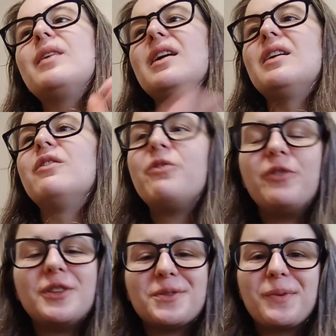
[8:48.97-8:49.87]
and
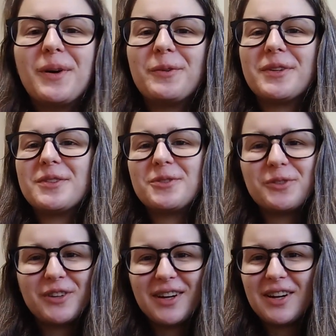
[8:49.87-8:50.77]
fits well with the
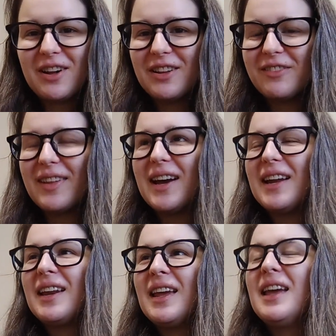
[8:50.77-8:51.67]
story and all of that.
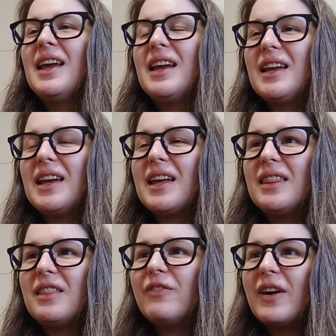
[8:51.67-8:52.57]
And
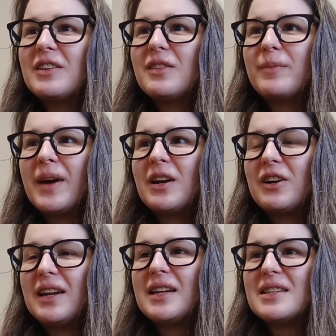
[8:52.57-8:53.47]
the fact of the matter
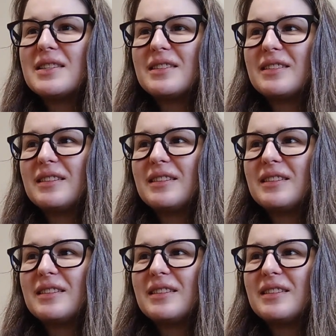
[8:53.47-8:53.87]
is